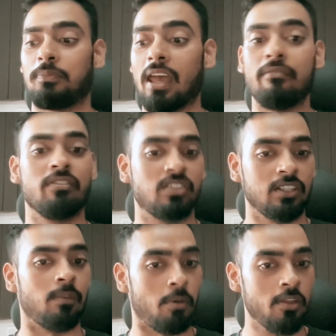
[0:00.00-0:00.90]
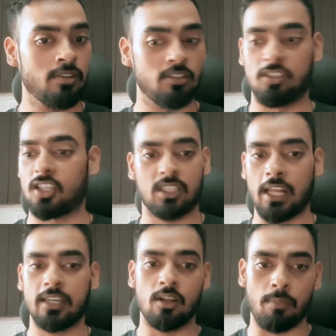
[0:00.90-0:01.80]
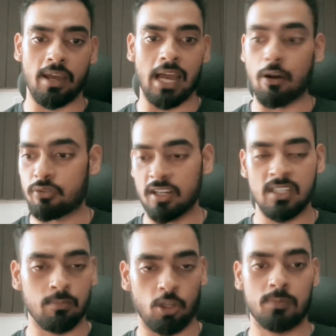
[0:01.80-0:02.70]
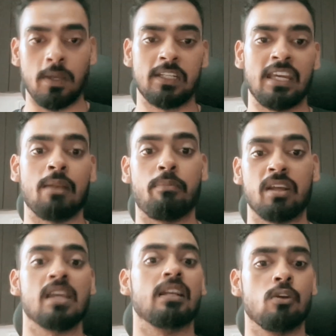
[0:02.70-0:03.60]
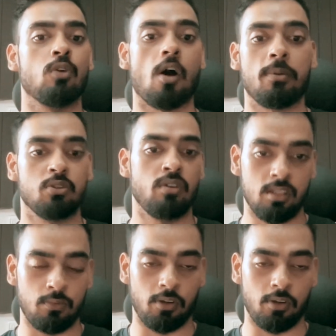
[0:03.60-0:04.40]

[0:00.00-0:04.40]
every single month, just like by outreaching, prospecting, and bringing new opportunities for